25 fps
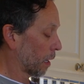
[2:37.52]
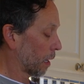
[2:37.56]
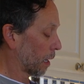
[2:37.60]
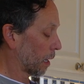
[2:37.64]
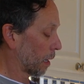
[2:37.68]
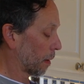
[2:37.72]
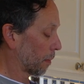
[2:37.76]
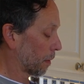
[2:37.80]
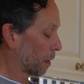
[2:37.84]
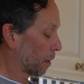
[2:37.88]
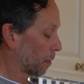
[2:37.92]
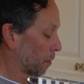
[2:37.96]

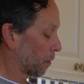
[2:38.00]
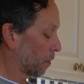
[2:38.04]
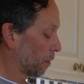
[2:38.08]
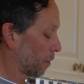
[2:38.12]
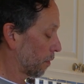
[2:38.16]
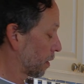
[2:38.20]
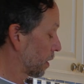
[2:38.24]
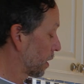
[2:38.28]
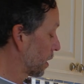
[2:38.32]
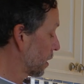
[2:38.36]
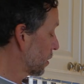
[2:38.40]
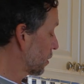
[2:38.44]
I'm going to
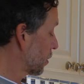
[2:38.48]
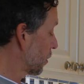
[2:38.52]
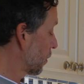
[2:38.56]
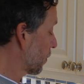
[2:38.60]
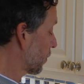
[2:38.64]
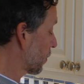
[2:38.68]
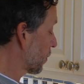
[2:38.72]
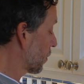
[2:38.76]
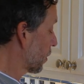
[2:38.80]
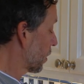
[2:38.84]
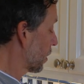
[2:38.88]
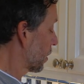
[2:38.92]
move this
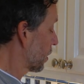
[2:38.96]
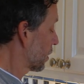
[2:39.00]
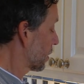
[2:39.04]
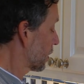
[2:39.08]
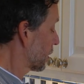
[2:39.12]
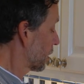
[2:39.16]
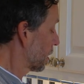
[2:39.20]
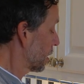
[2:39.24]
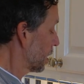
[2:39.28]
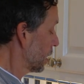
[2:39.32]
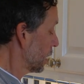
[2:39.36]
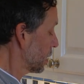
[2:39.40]
over
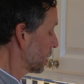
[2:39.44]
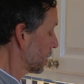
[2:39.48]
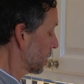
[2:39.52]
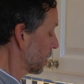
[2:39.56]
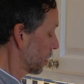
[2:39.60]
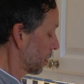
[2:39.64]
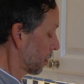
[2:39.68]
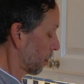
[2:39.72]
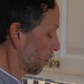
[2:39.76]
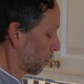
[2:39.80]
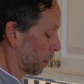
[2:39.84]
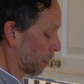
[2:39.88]
onto this
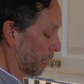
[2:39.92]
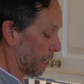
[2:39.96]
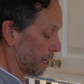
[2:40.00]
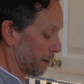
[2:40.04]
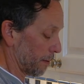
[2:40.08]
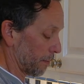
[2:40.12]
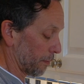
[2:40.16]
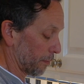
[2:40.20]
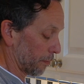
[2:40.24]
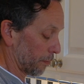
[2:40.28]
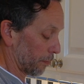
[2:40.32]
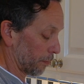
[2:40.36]
little plate.
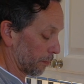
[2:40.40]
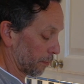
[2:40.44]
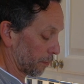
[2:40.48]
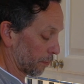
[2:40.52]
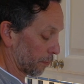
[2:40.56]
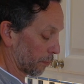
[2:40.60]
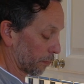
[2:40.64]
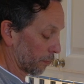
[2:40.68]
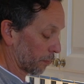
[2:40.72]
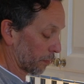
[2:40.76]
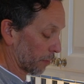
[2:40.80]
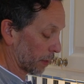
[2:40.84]

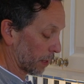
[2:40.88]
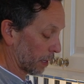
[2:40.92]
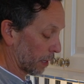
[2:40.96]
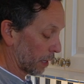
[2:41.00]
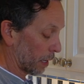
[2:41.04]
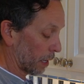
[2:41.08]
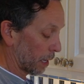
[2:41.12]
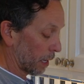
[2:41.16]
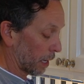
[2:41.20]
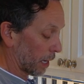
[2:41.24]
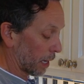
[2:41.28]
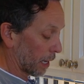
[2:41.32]

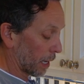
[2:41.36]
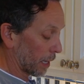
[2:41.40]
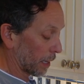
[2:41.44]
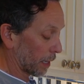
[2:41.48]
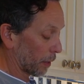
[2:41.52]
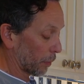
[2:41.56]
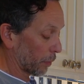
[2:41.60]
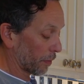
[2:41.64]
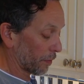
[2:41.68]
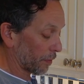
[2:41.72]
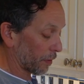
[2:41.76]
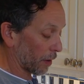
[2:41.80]
And
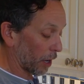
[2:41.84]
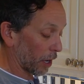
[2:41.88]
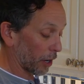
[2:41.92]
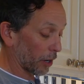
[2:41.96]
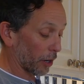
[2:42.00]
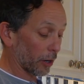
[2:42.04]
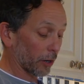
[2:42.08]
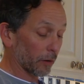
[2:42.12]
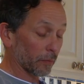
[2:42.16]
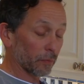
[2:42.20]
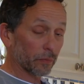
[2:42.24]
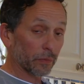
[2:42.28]
then we've got
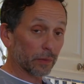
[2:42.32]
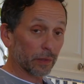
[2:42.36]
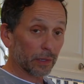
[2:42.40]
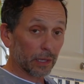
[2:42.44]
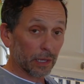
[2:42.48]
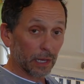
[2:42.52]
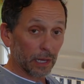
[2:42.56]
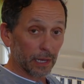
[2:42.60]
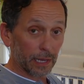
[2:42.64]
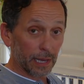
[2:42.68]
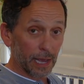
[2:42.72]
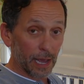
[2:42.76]
our
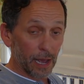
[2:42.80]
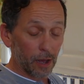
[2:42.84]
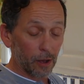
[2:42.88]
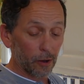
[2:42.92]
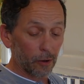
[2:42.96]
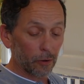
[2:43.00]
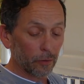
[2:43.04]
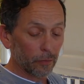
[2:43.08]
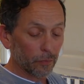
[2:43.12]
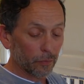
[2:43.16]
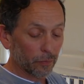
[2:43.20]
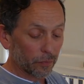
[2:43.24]

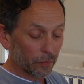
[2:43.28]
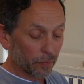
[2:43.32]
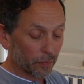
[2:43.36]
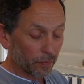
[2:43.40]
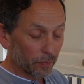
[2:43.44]
cacao.